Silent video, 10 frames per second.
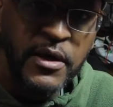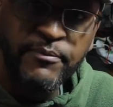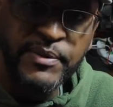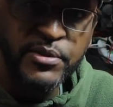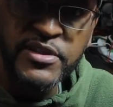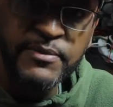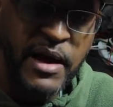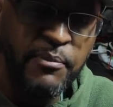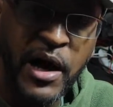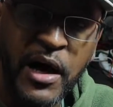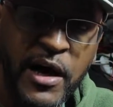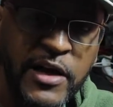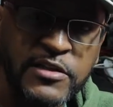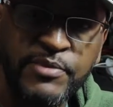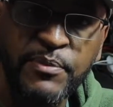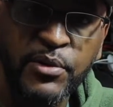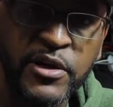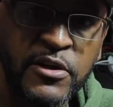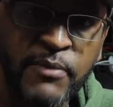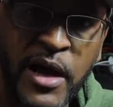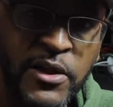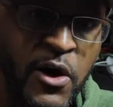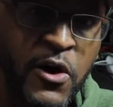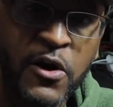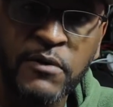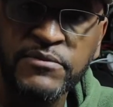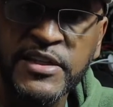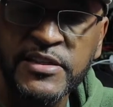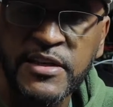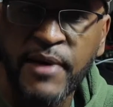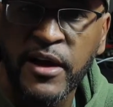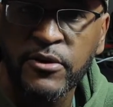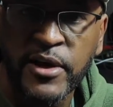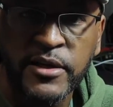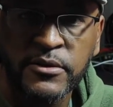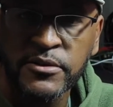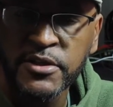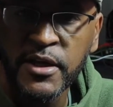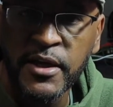people see my pods, people hear my alarms, they see my cradles,